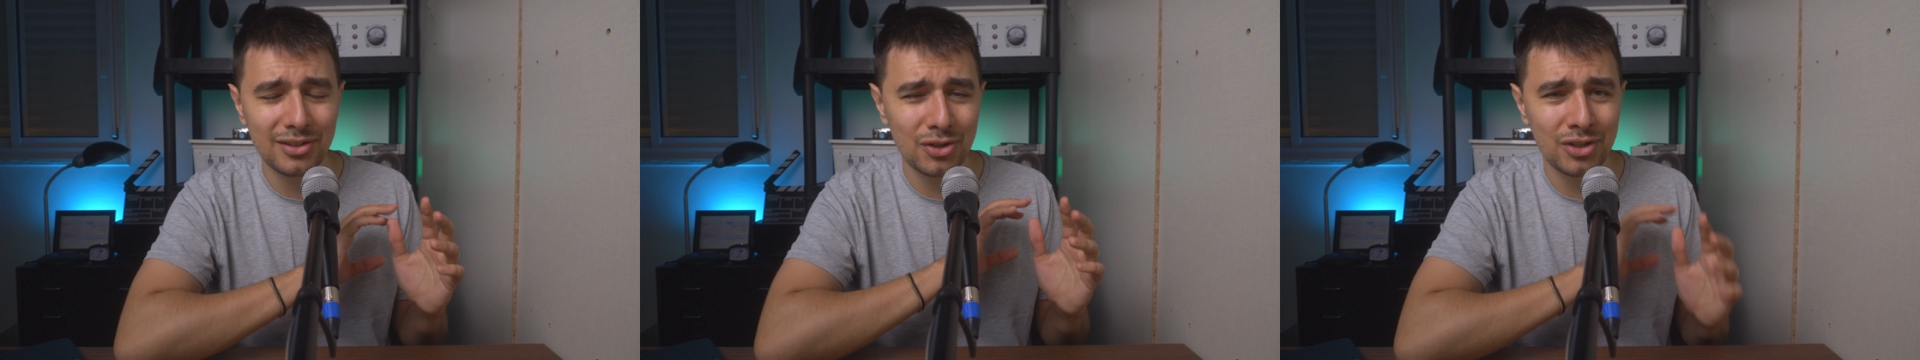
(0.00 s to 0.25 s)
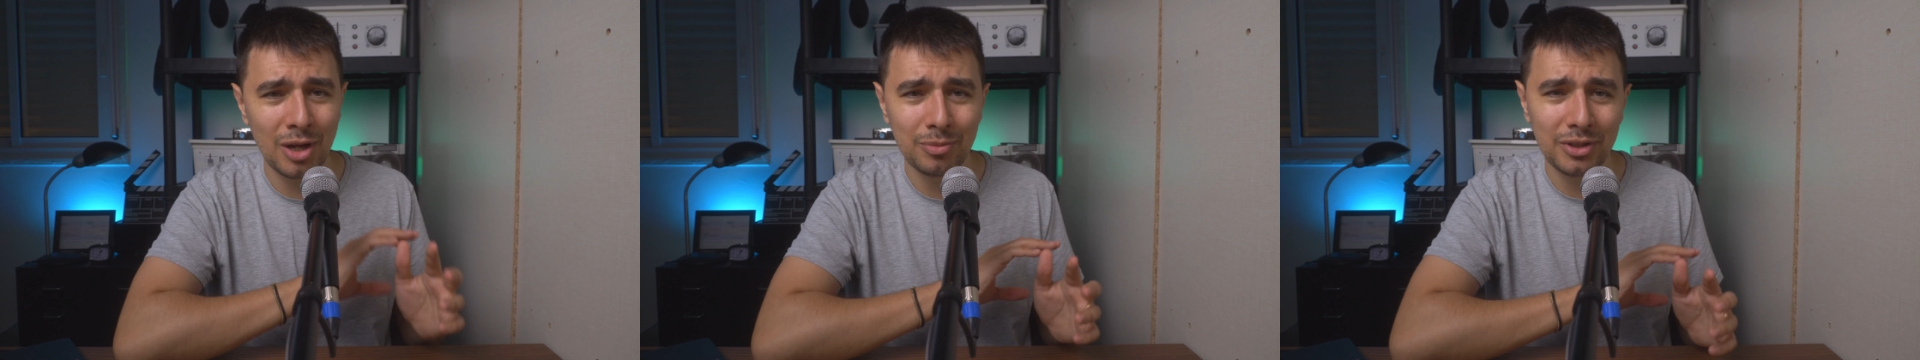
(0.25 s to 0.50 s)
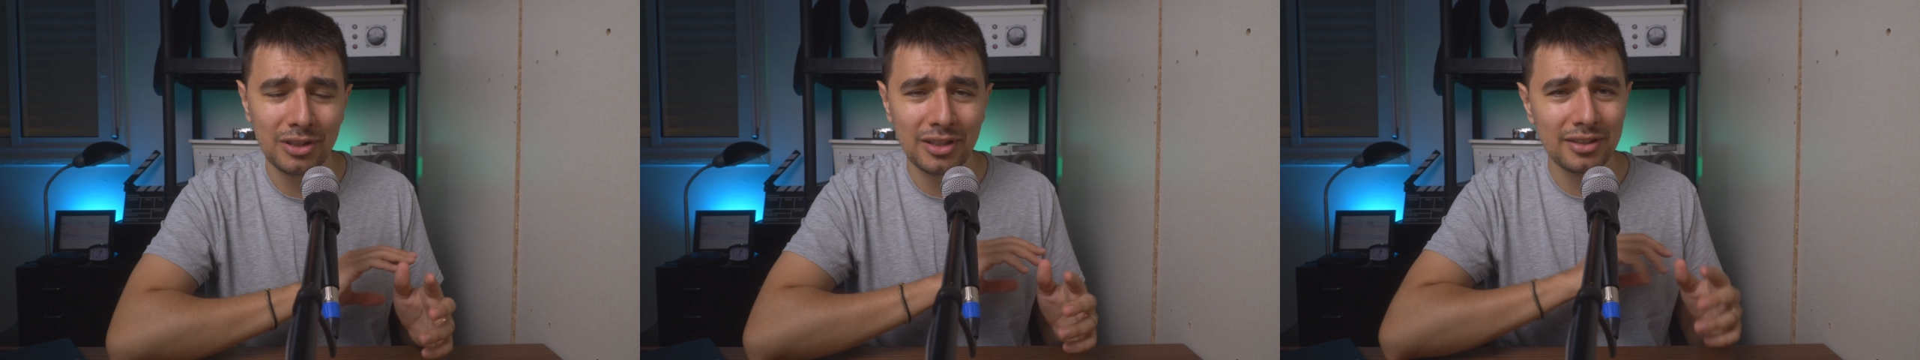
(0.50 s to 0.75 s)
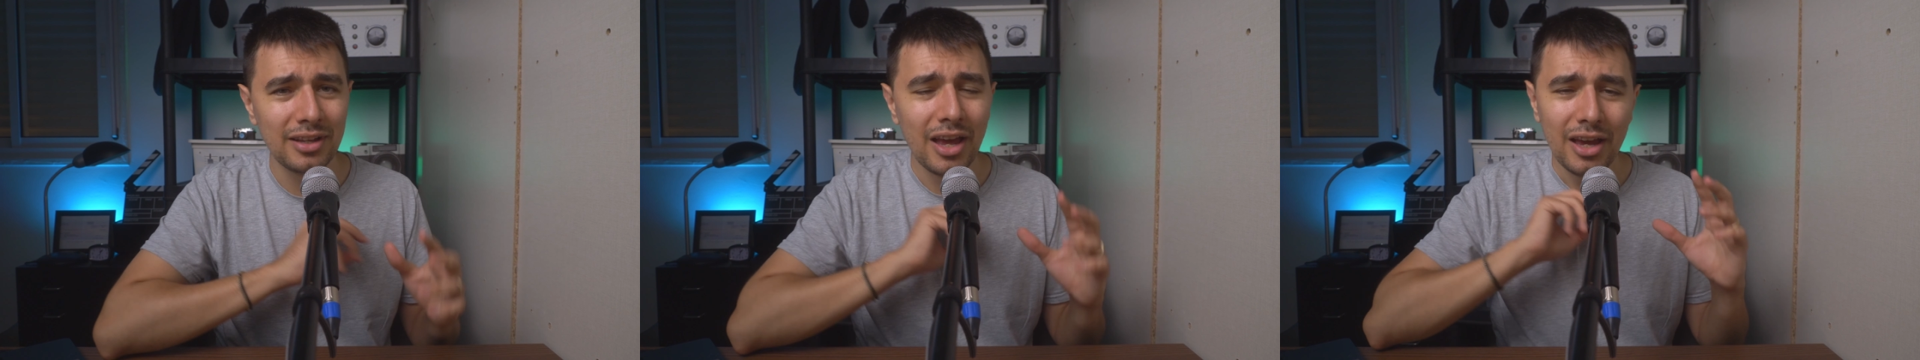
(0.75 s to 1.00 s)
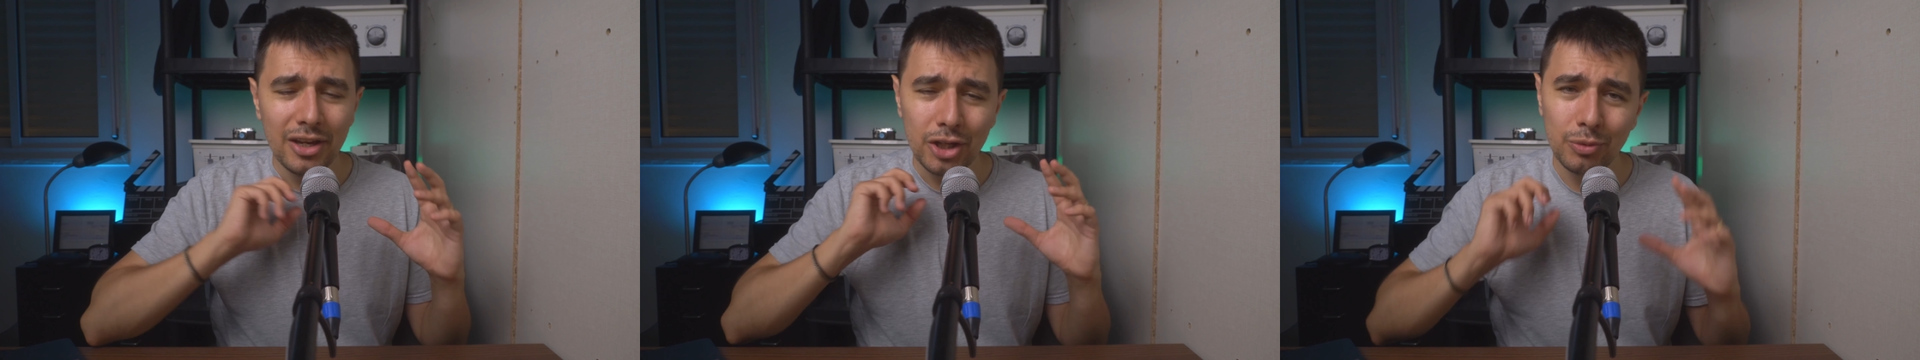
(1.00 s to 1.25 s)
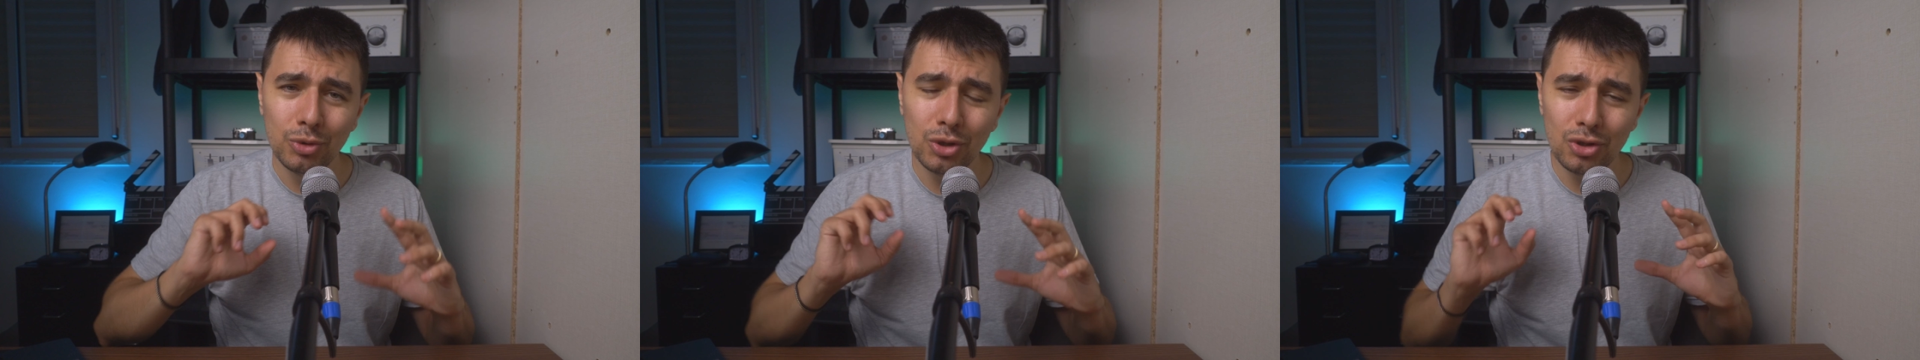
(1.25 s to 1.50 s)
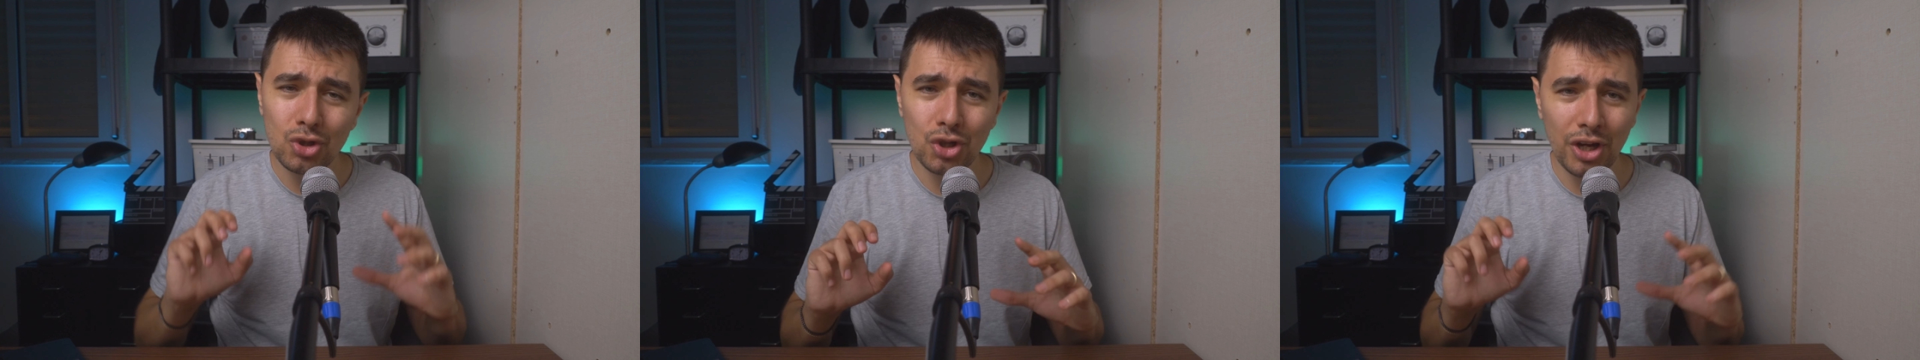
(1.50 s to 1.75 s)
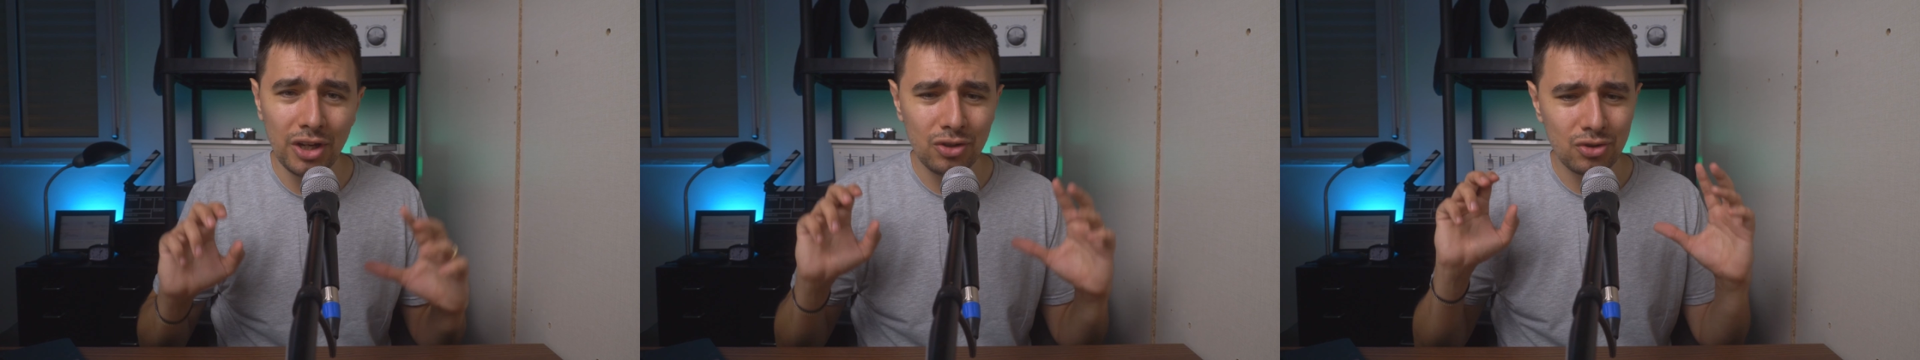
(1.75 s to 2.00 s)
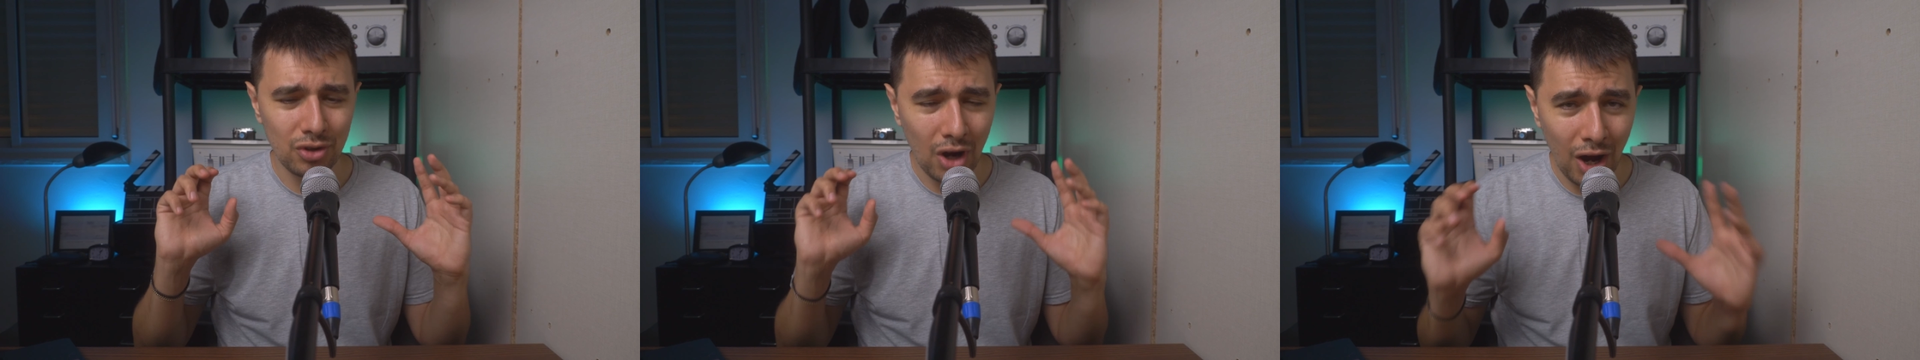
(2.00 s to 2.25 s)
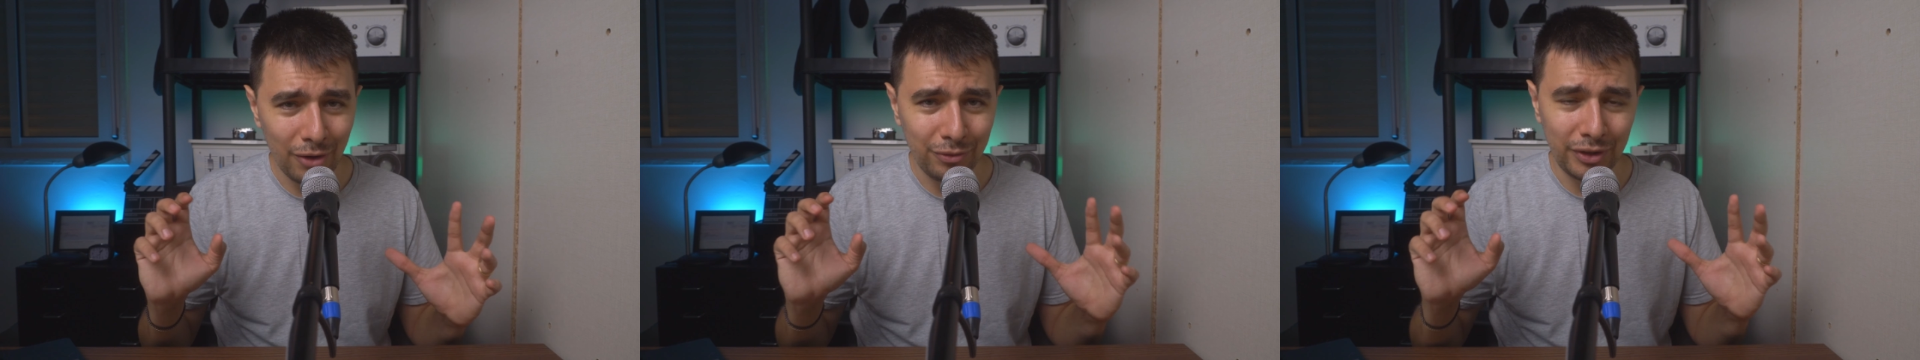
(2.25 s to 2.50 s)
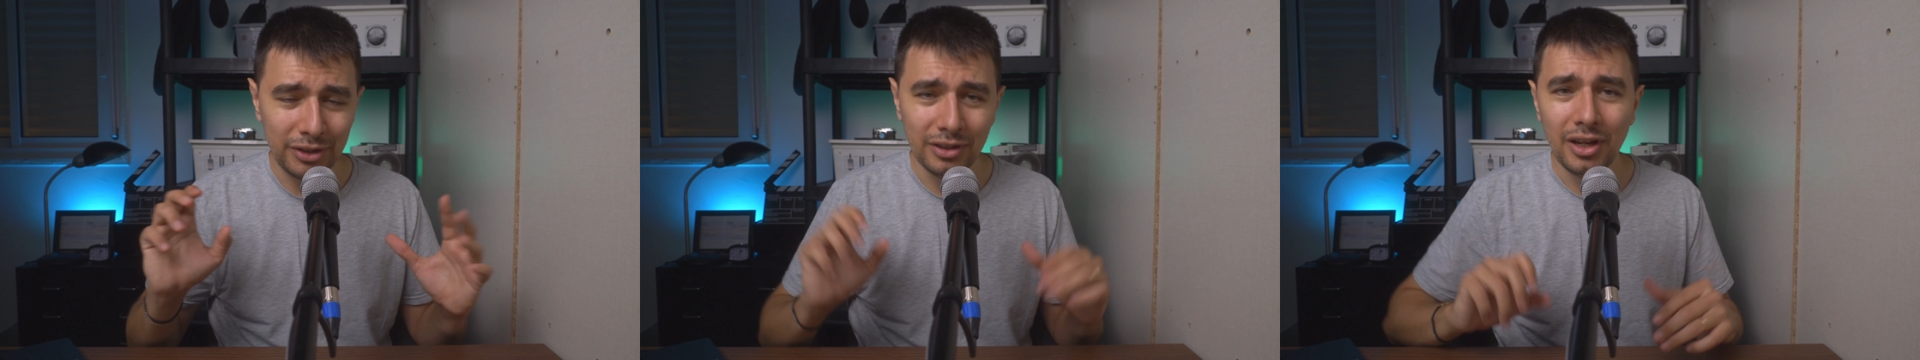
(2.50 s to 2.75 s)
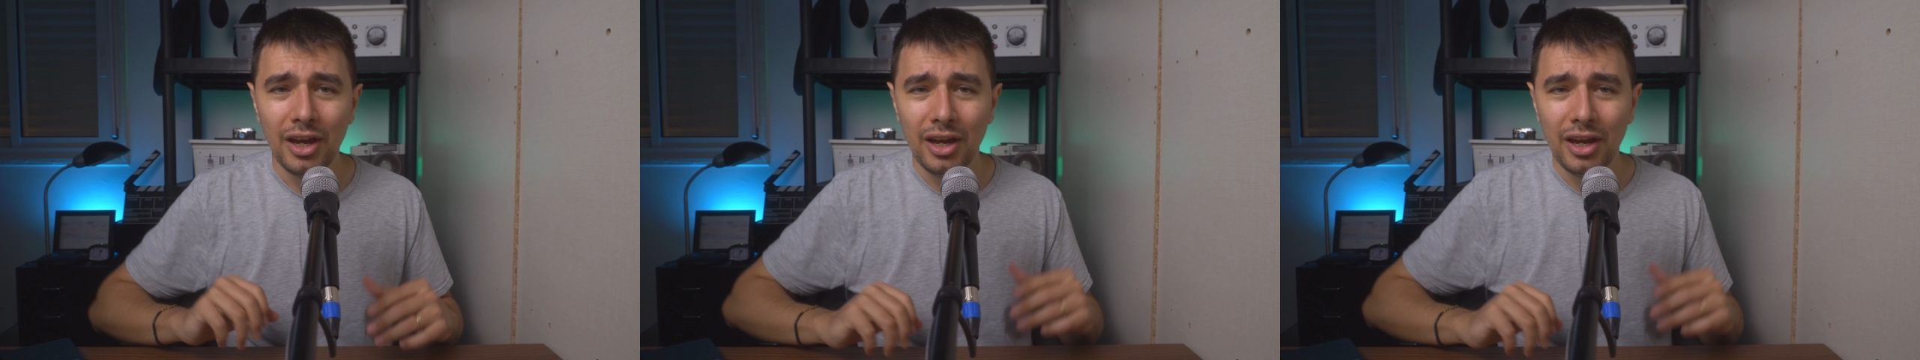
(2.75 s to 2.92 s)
are something that you wouldn't change often.